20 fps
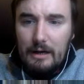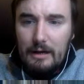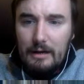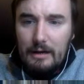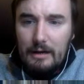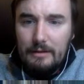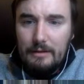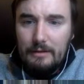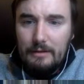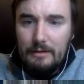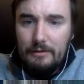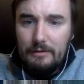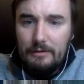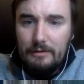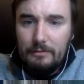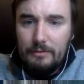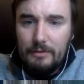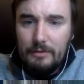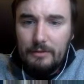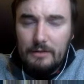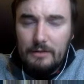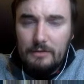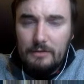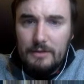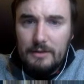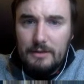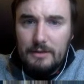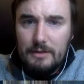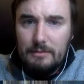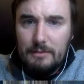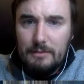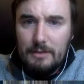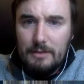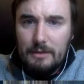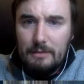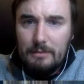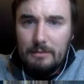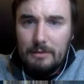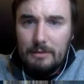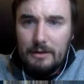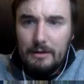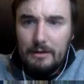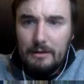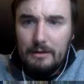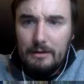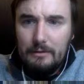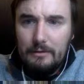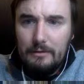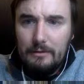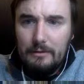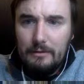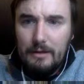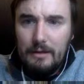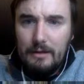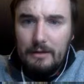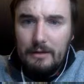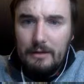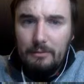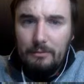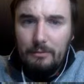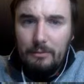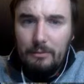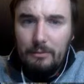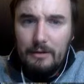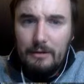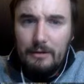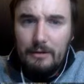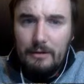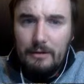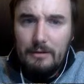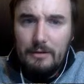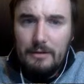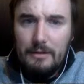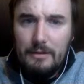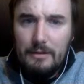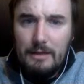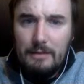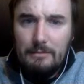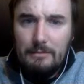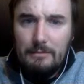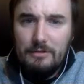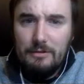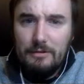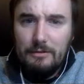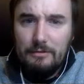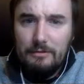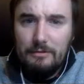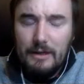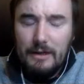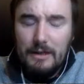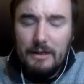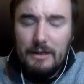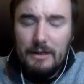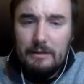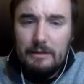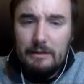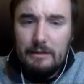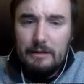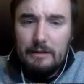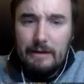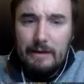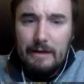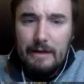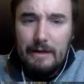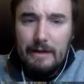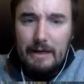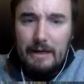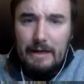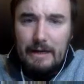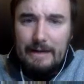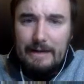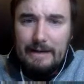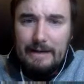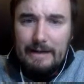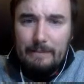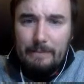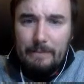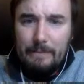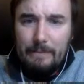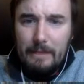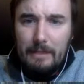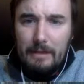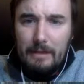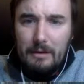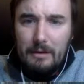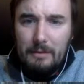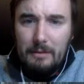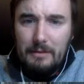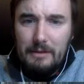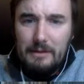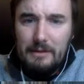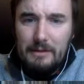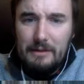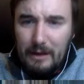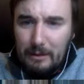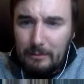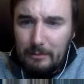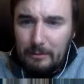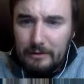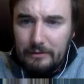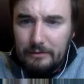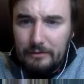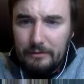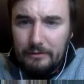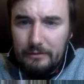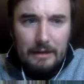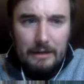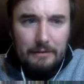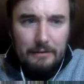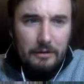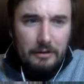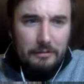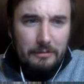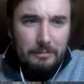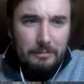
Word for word: This is really interesting to me because these weird images right here are pretty famous as far as